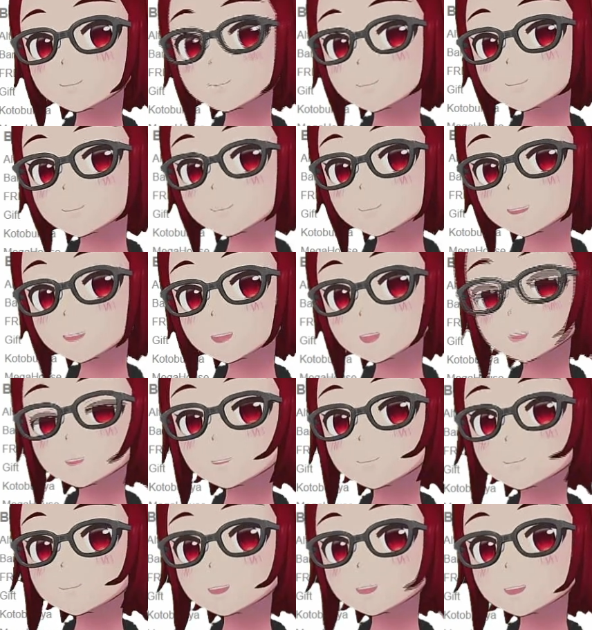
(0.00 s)
I
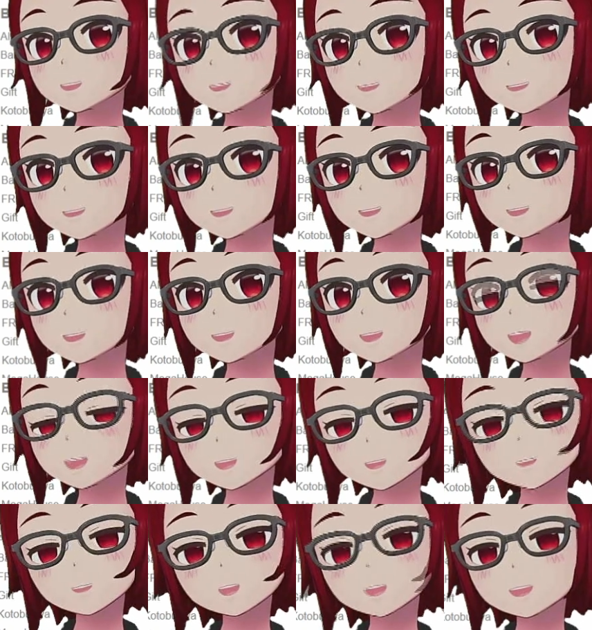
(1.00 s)

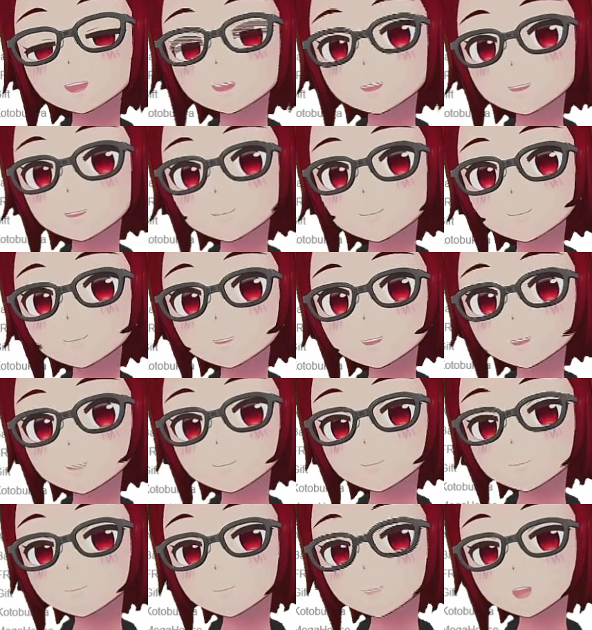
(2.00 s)
don't like just
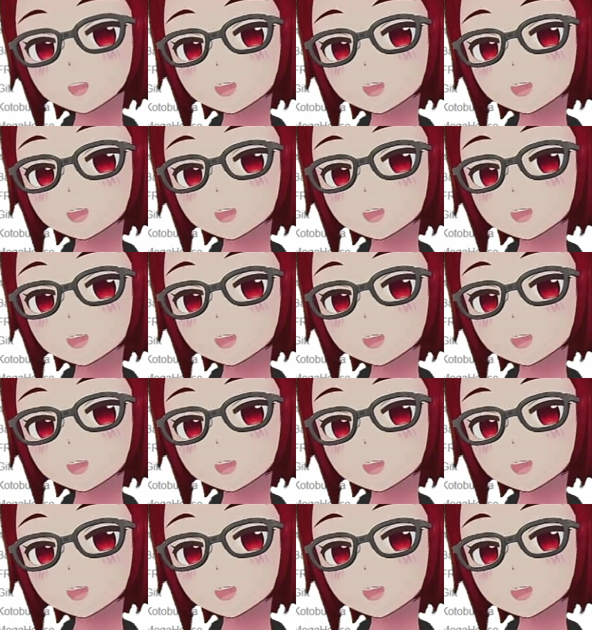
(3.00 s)
buying